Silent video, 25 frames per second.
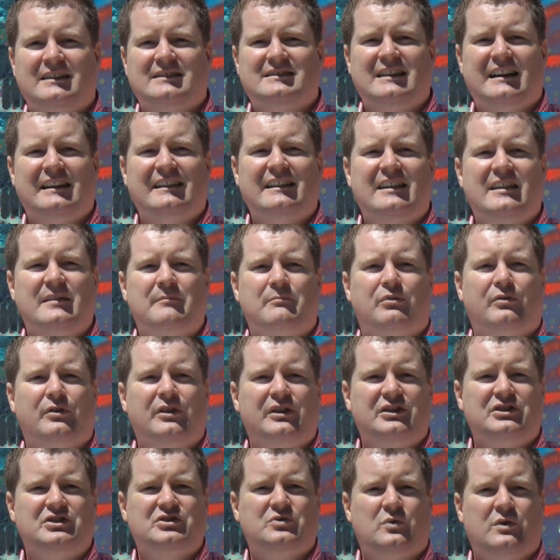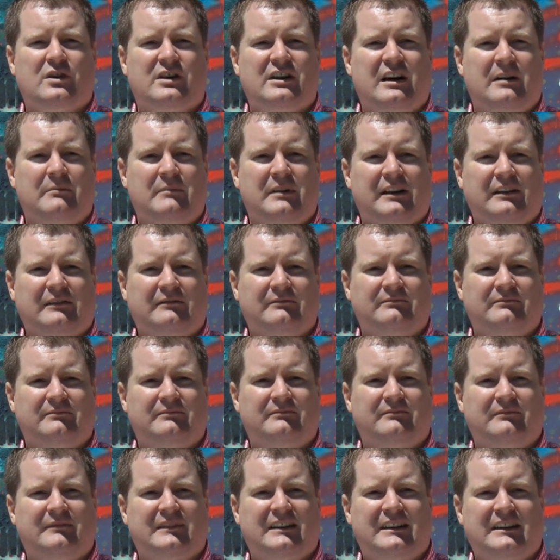saying that the British were coming.
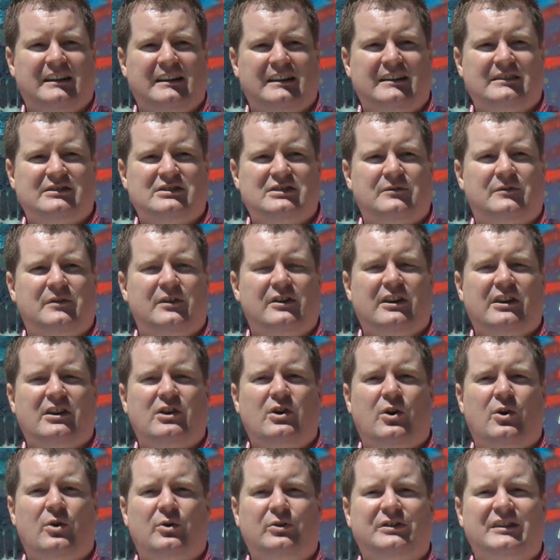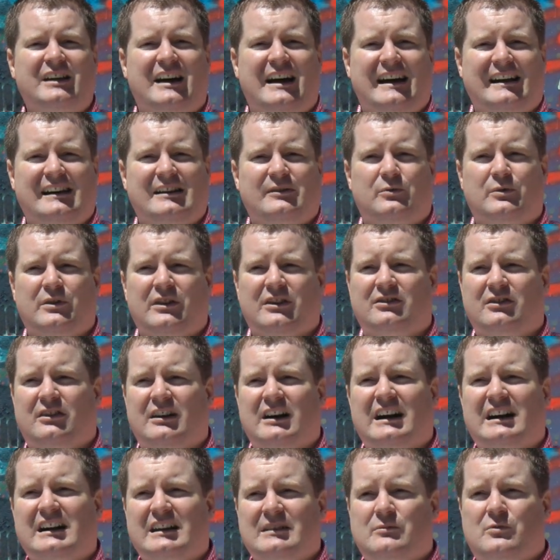It was a very cold night at 1
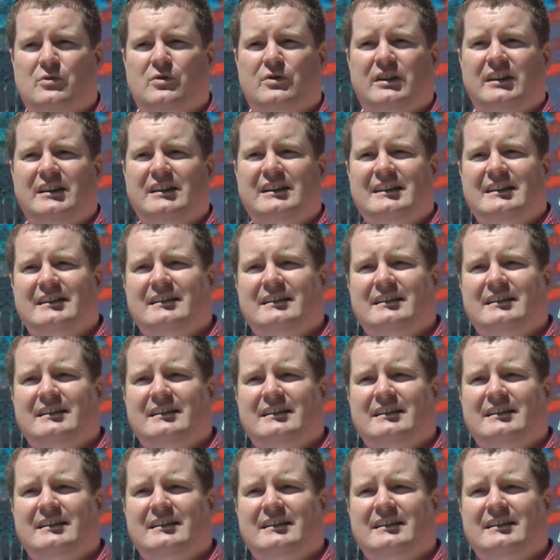o'clock in the morning,